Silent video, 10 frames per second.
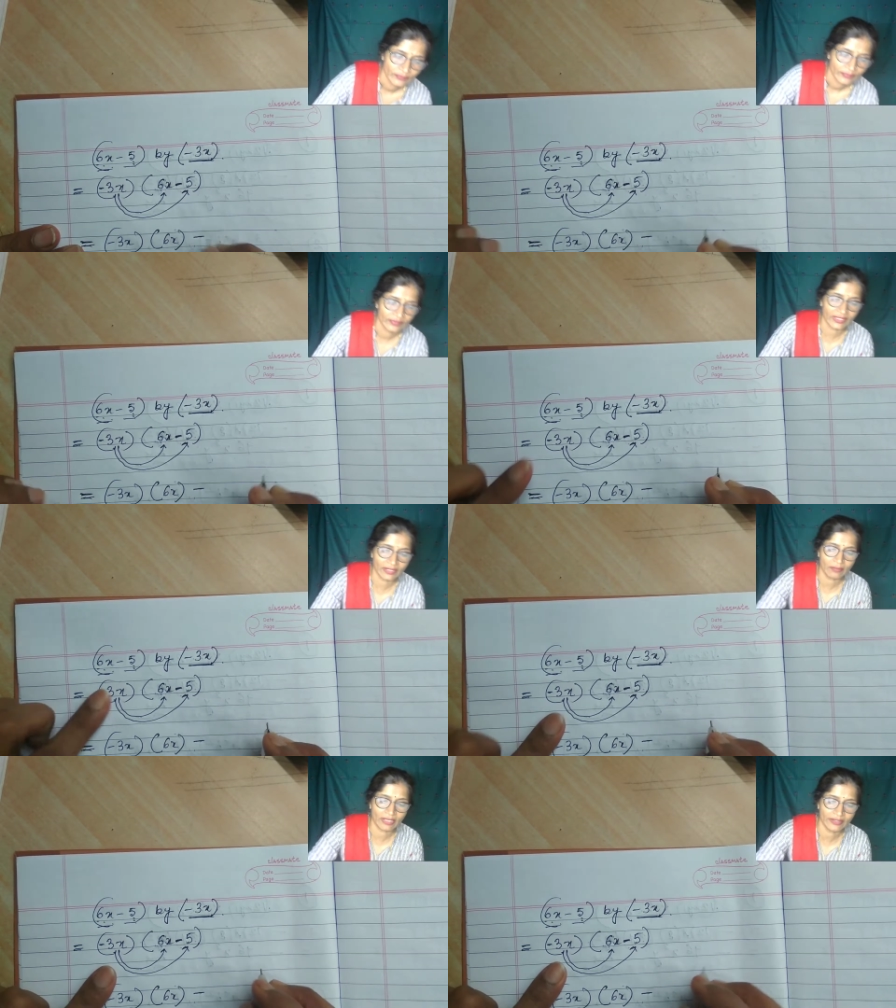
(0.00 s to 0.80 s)
Then
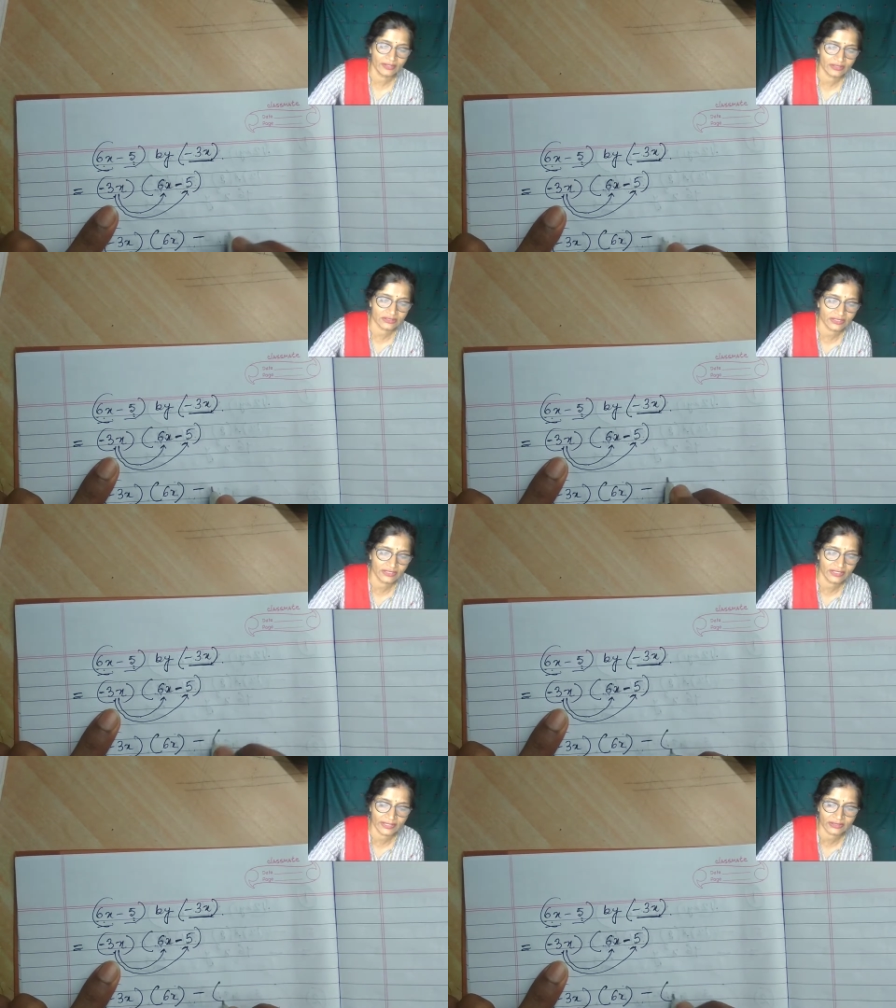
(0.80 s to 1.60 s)
minus
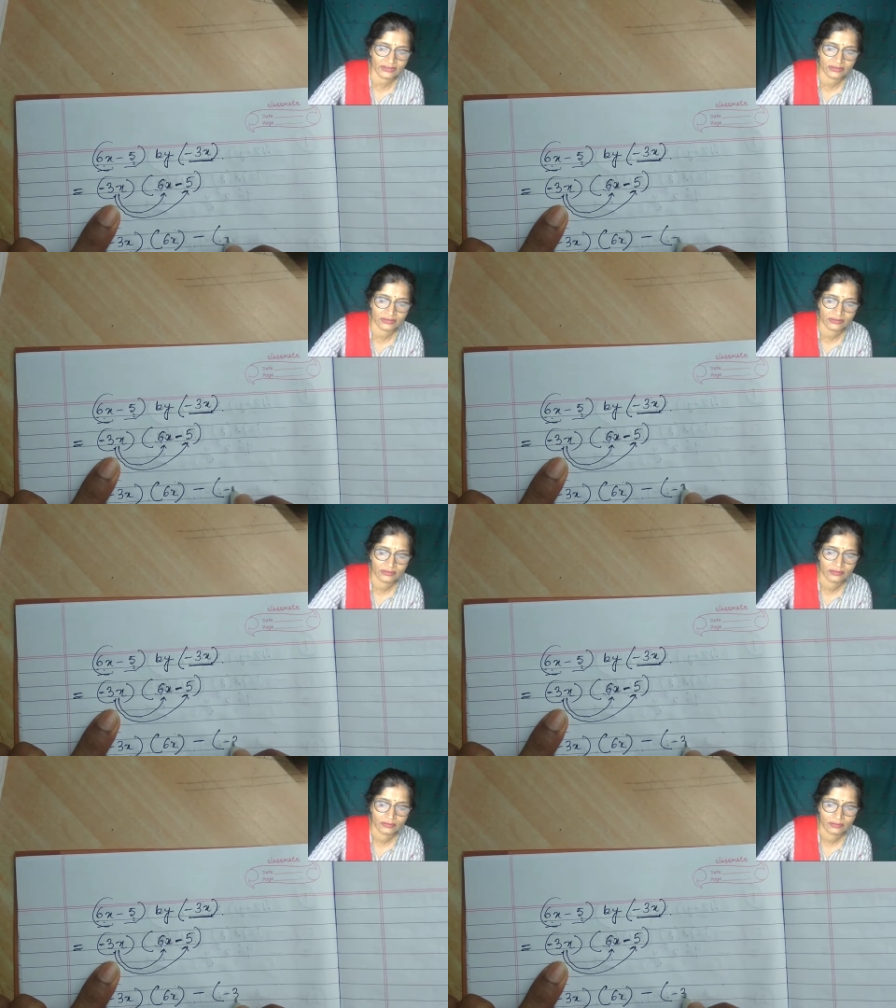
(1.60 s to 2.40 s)
3x
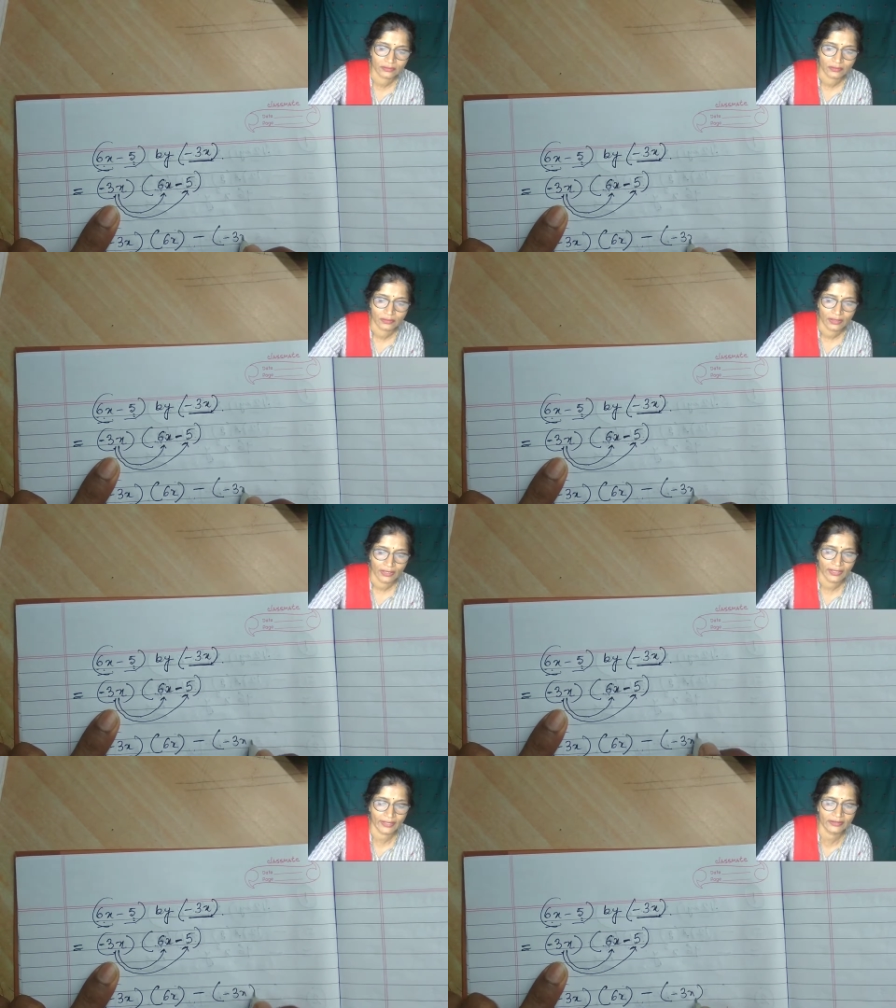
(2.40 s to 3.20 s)

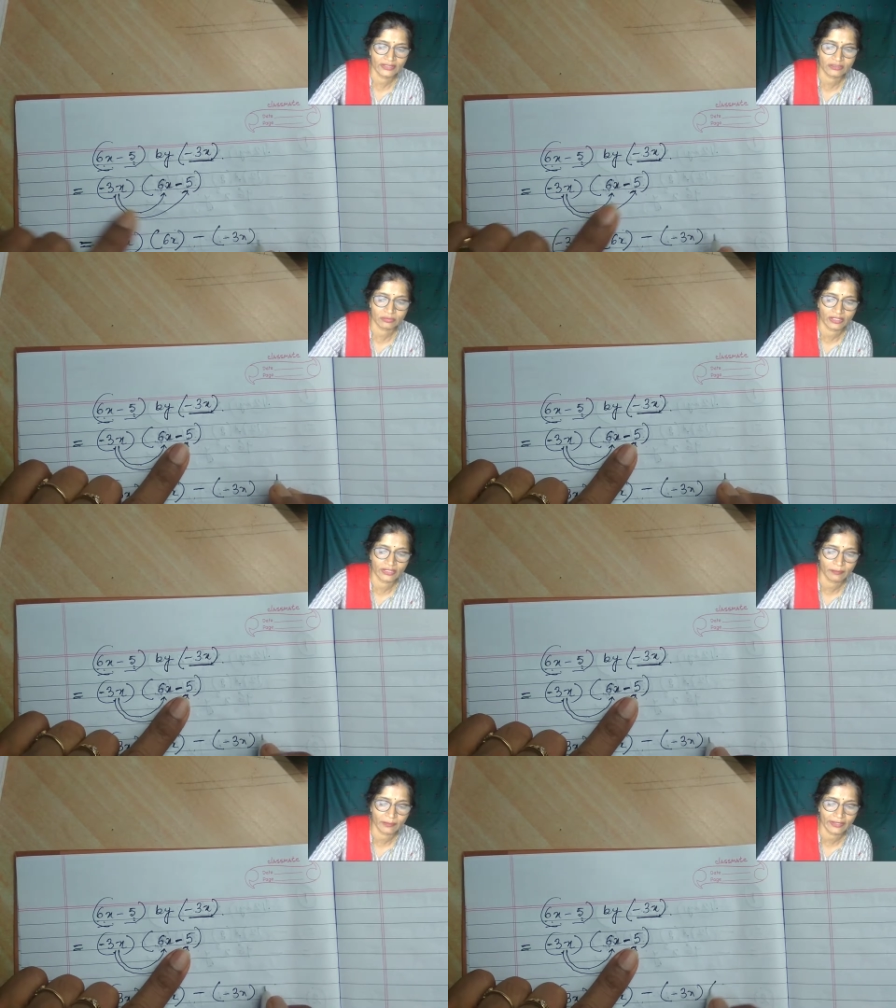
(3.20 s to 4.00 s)
and this
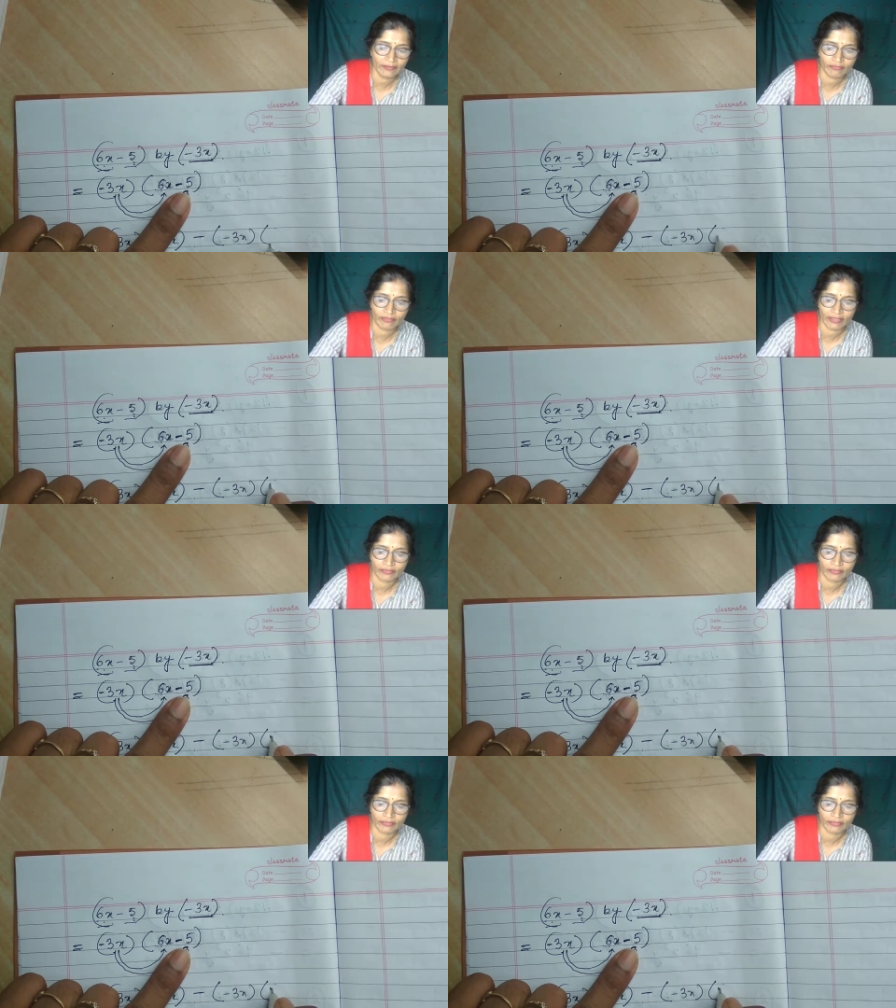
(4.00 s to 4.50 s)
multiply 5.